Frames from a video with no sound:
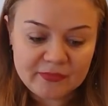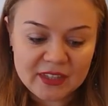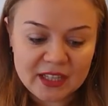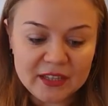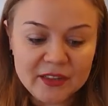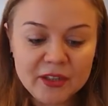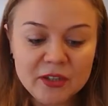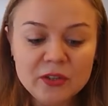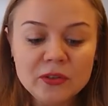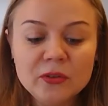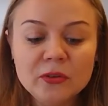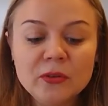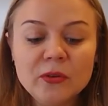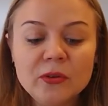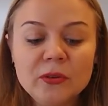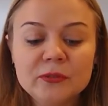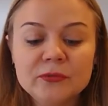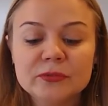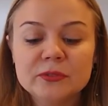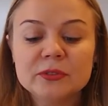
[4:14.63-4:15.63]
the
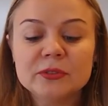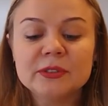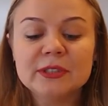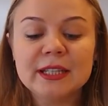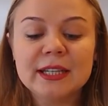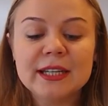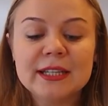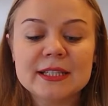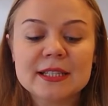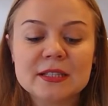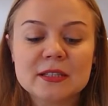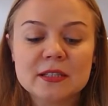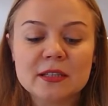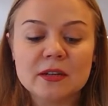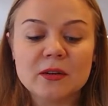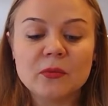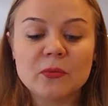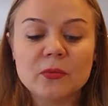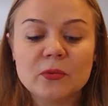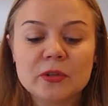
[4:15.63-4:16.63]
goal of today's
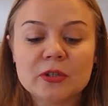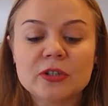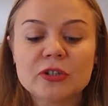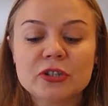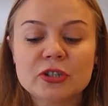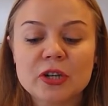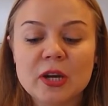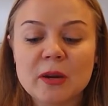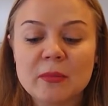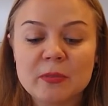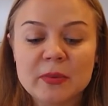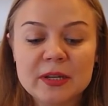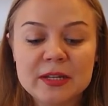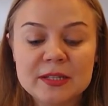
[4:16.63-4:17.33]
workshop